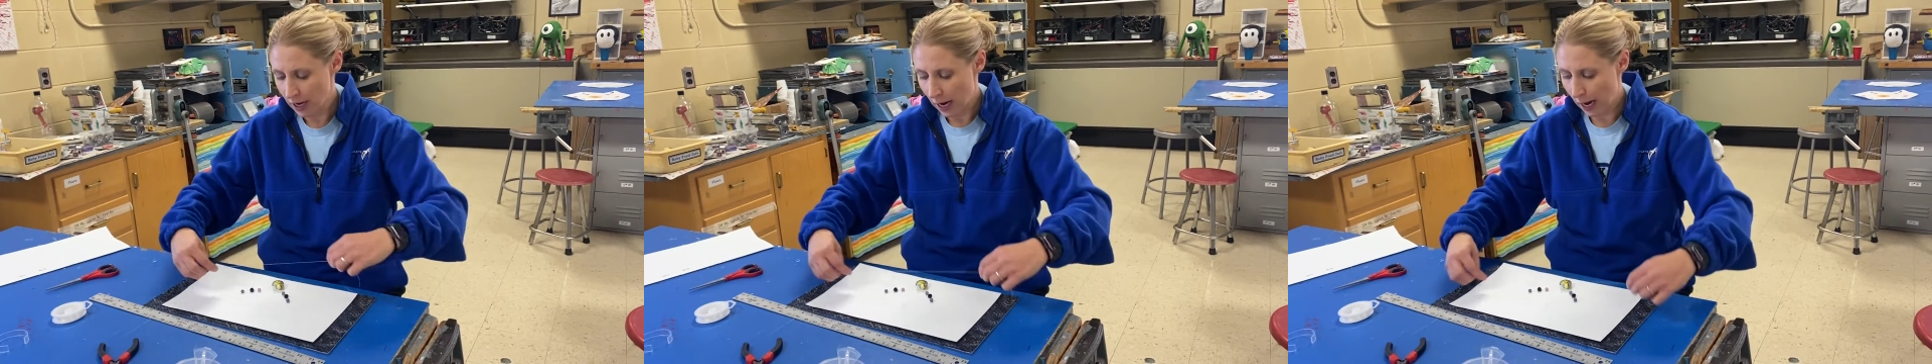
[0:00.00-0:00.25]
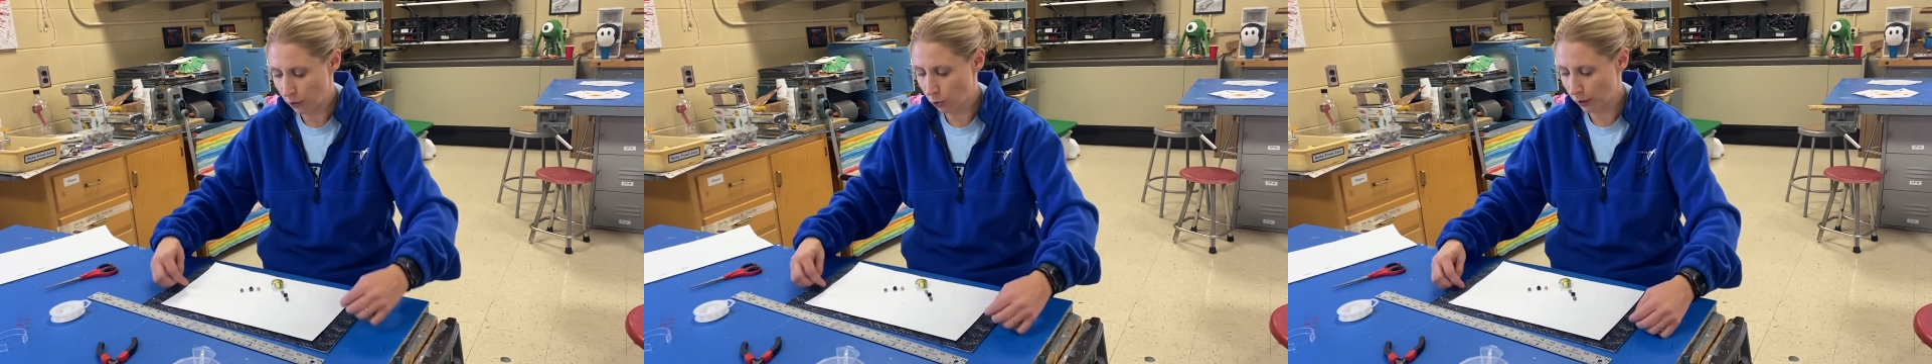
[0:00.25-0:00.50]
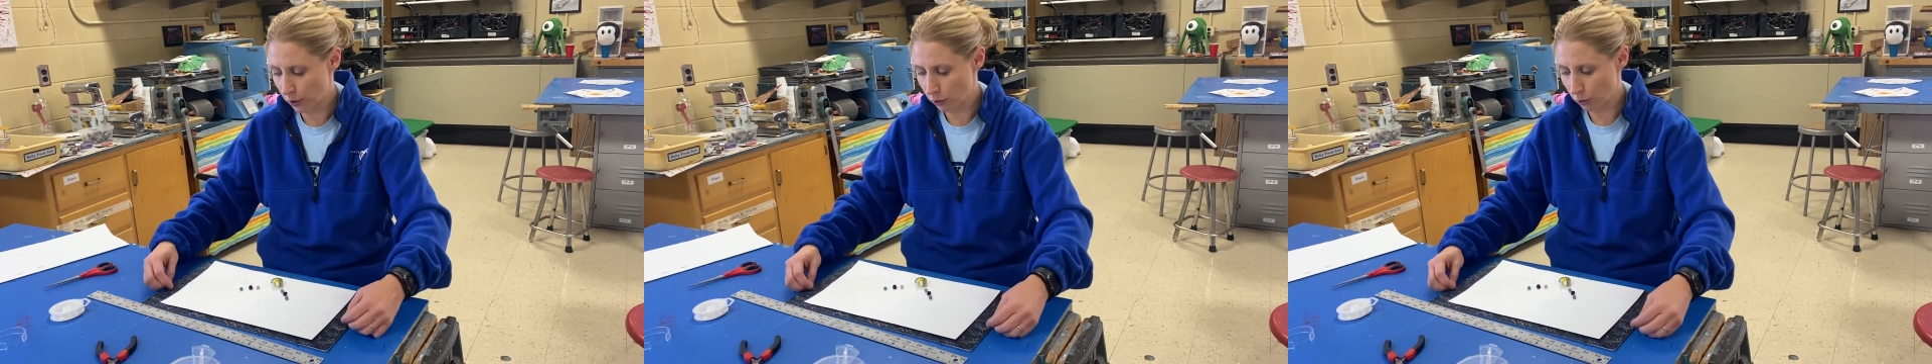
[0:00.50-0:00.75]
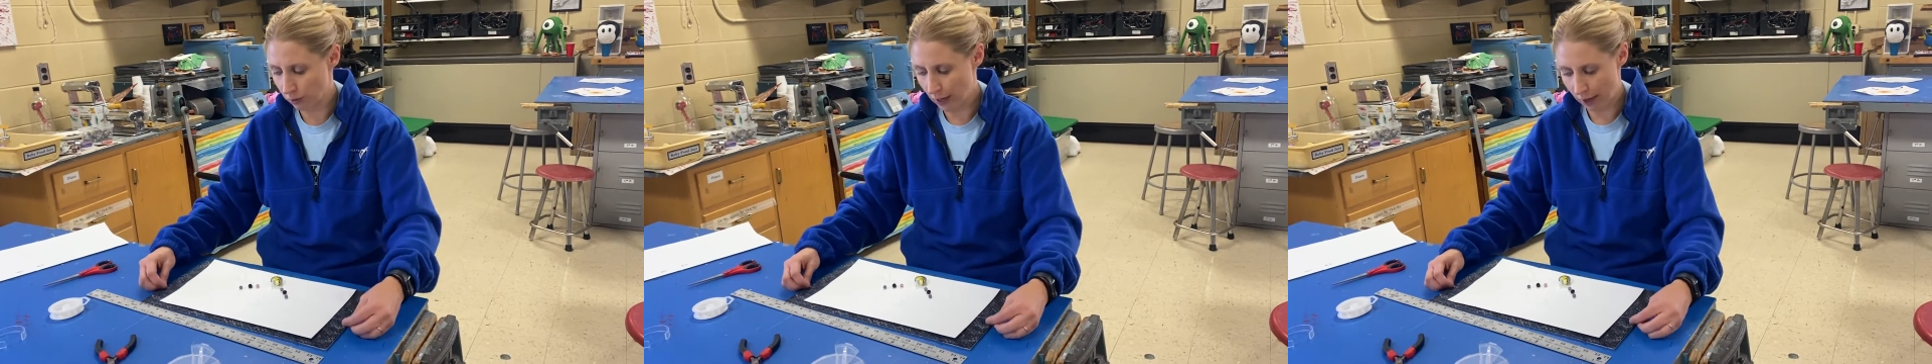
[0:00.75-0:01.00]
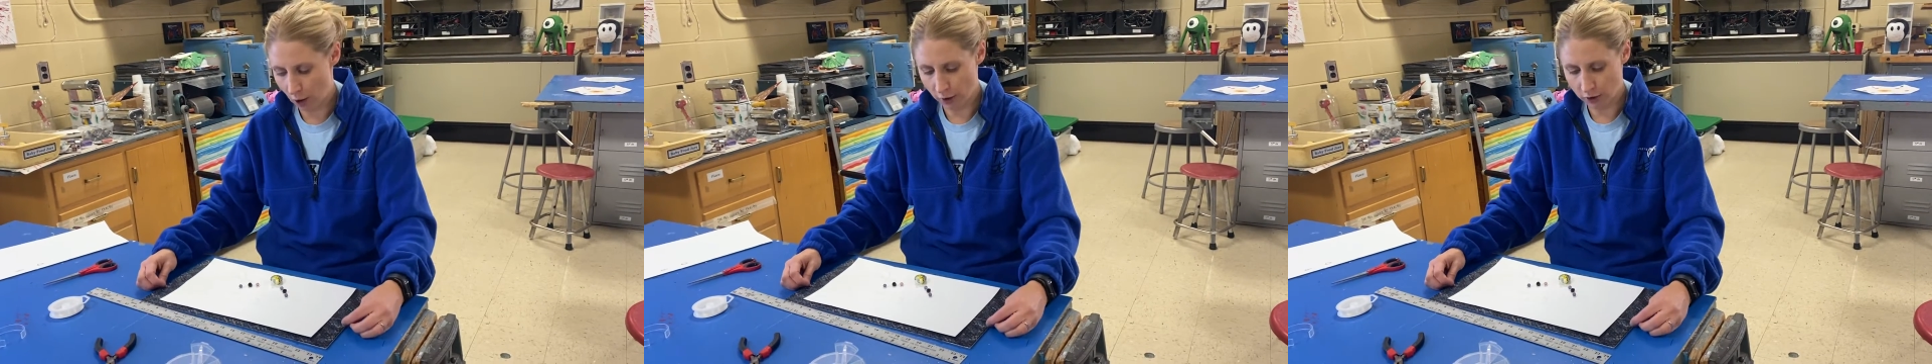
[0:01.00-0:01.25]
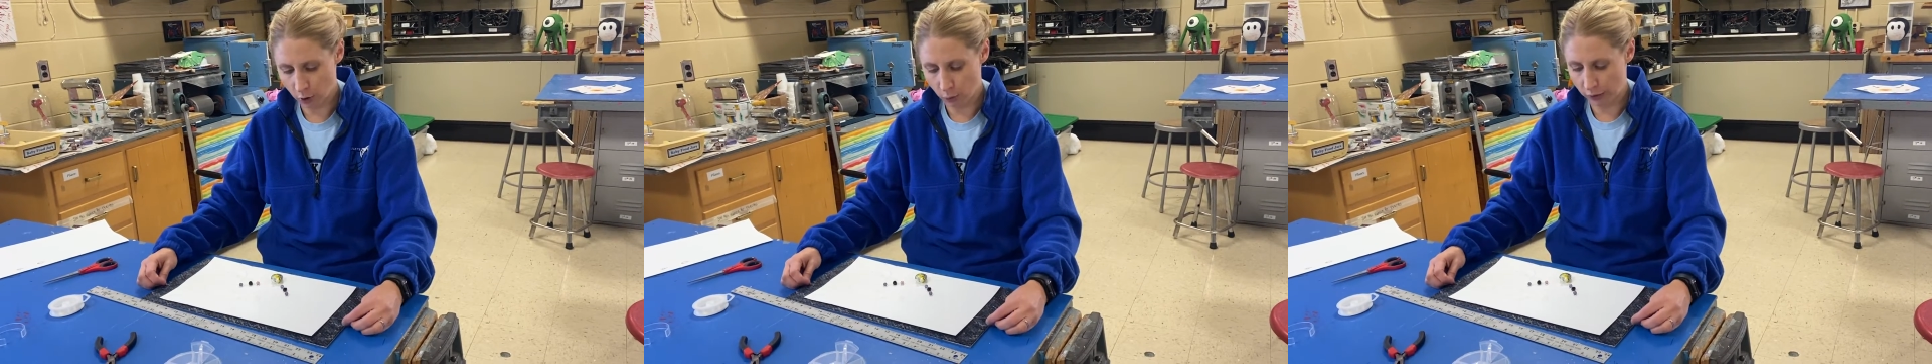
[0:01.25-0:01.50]
And you can do that
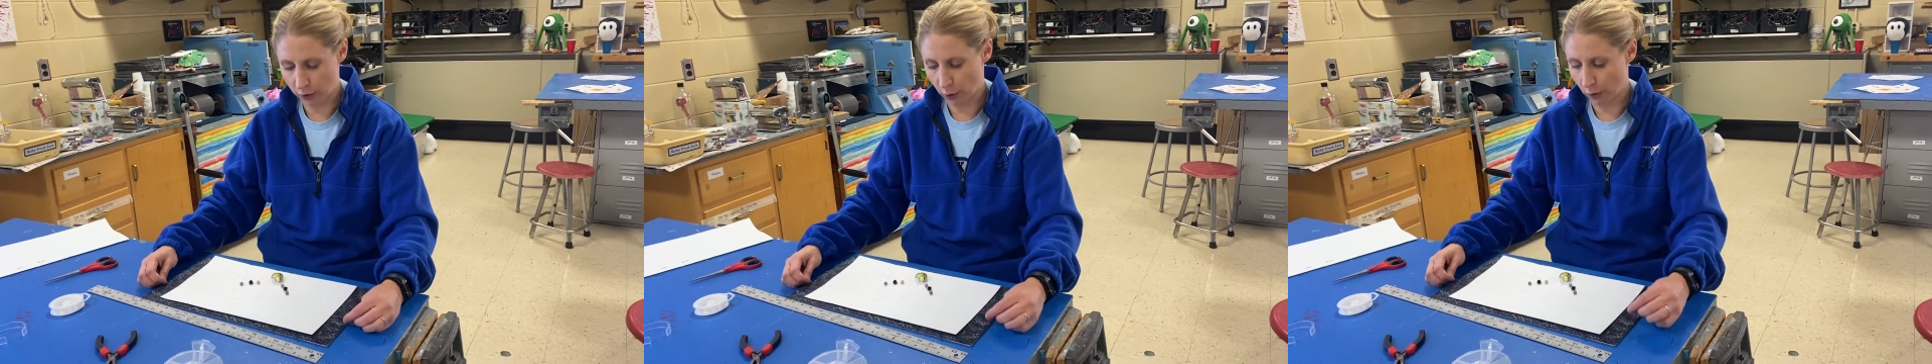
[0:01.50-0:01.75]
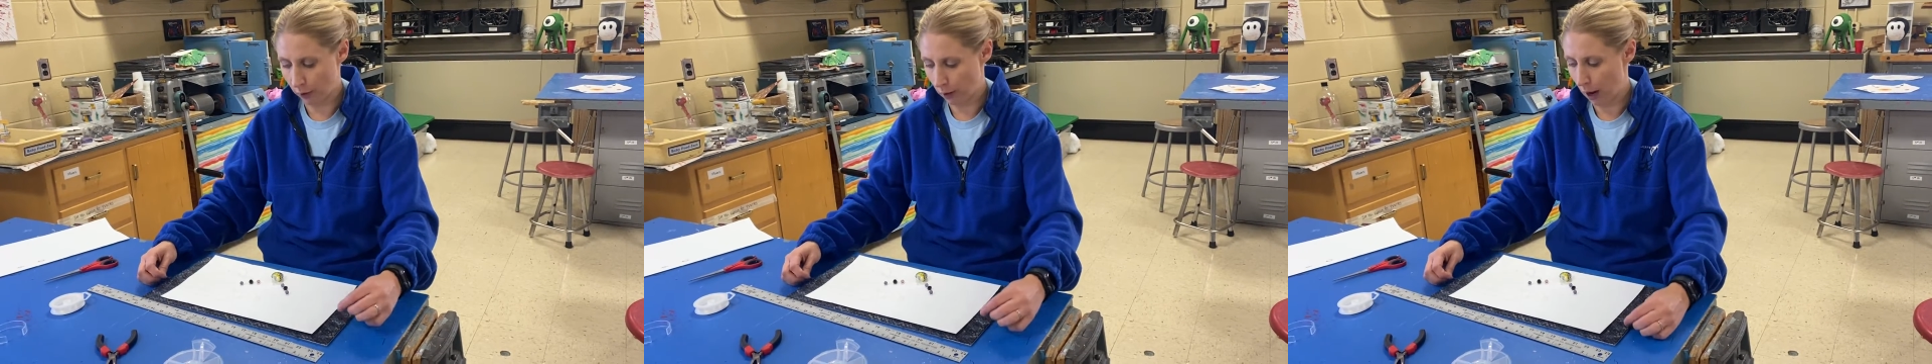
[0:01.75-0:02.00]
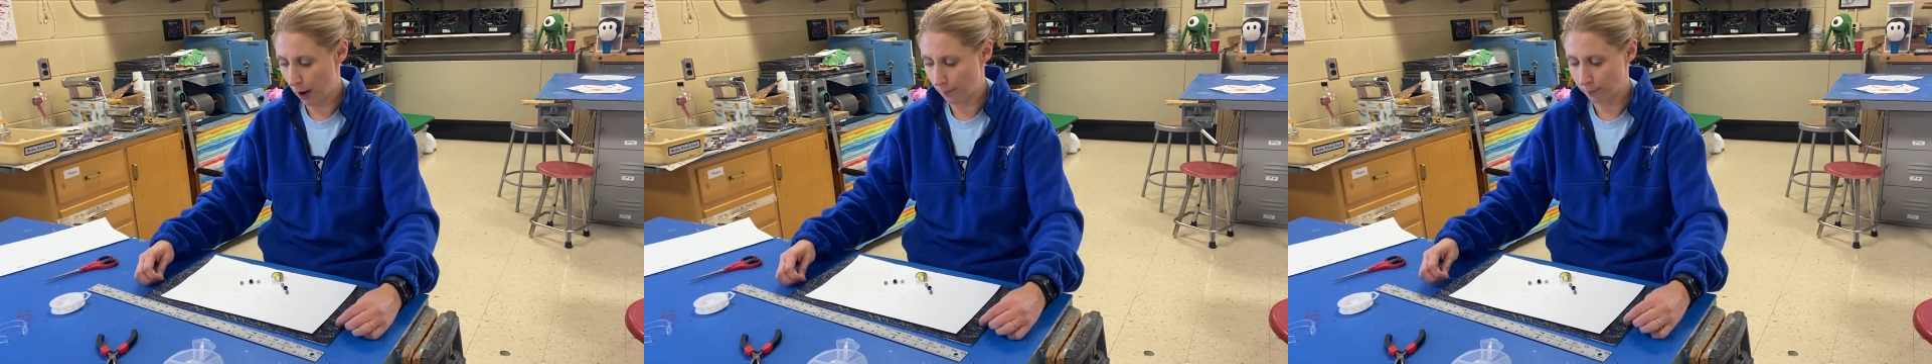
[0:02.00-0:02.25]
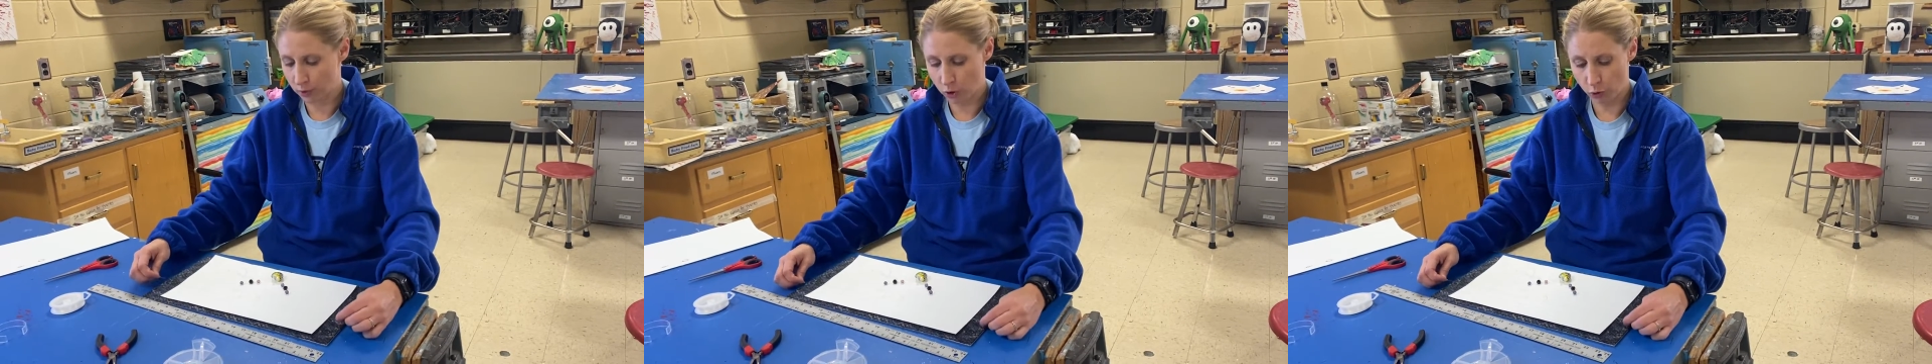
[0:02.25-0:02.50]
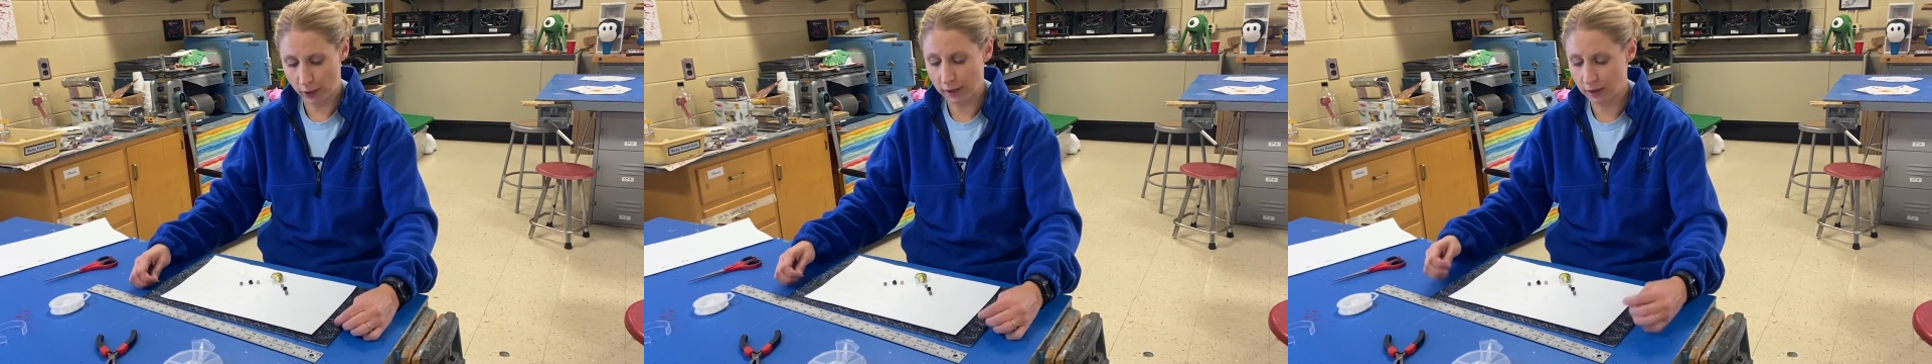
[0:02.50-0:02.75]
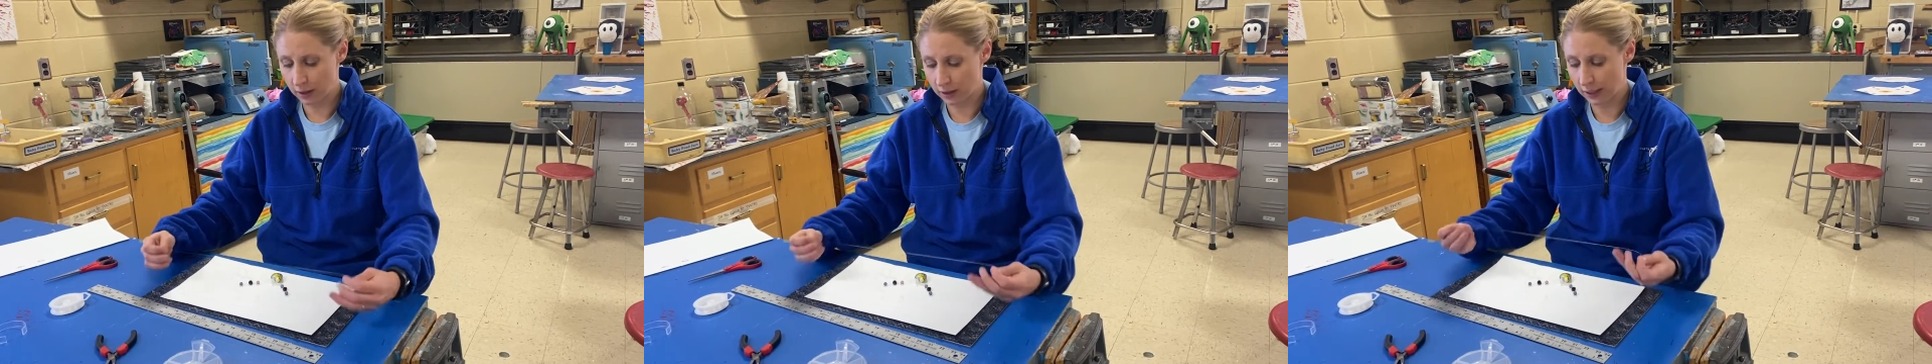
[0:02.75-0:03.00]
also with your string
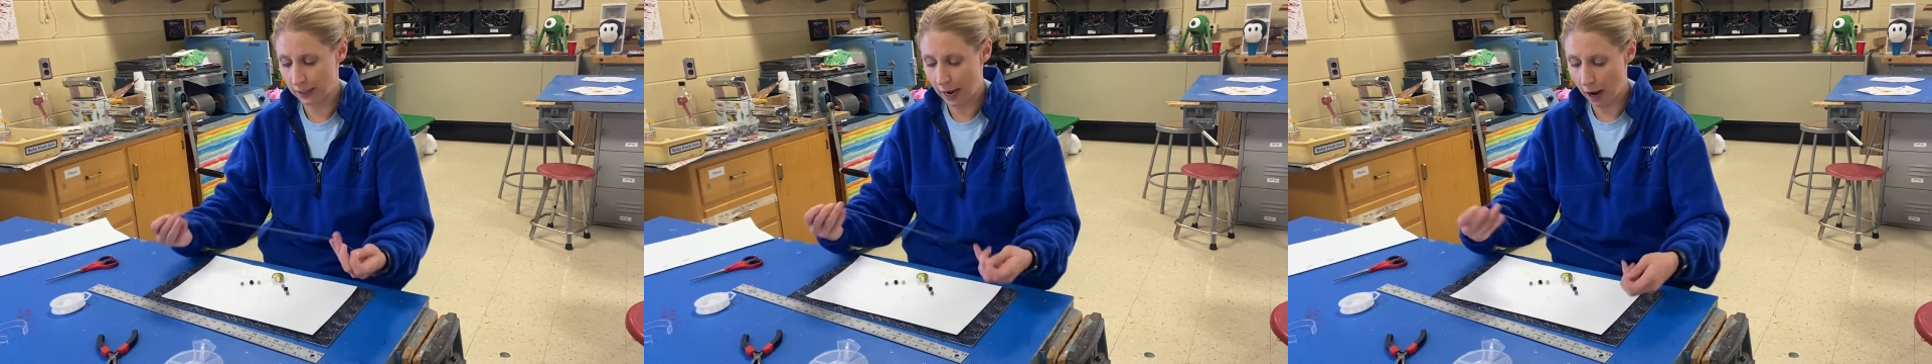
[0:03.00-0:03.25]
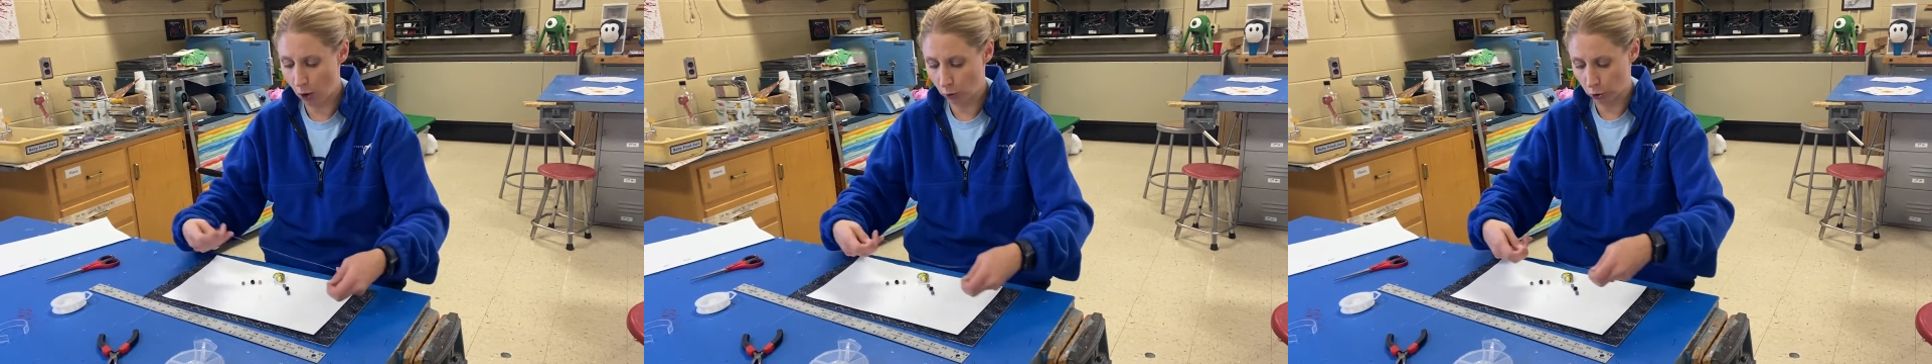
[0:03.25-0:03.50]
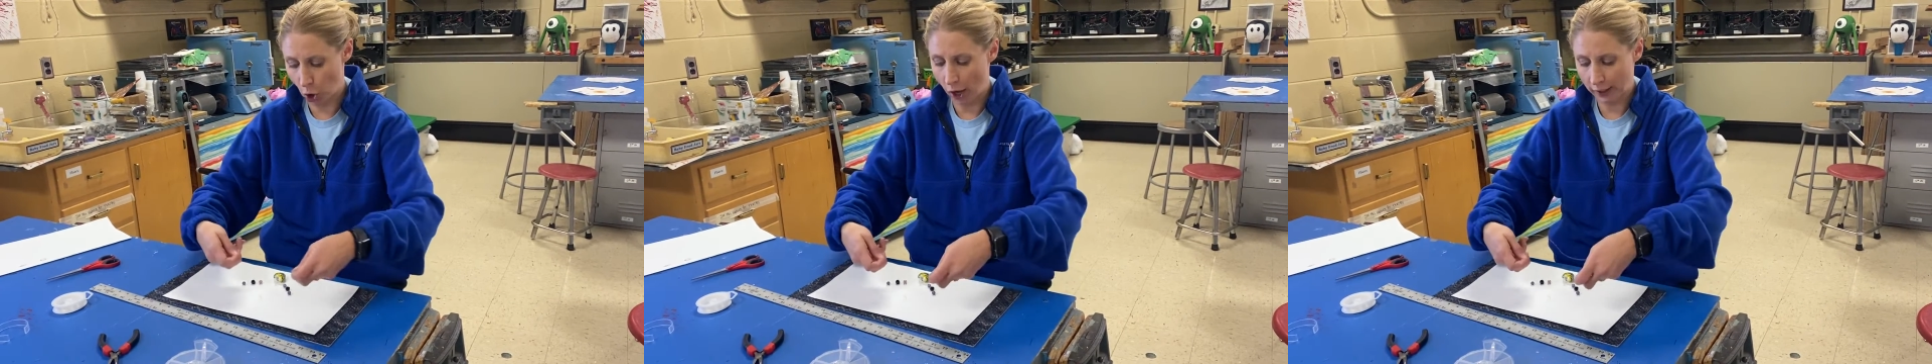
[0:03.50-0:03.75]
to see how long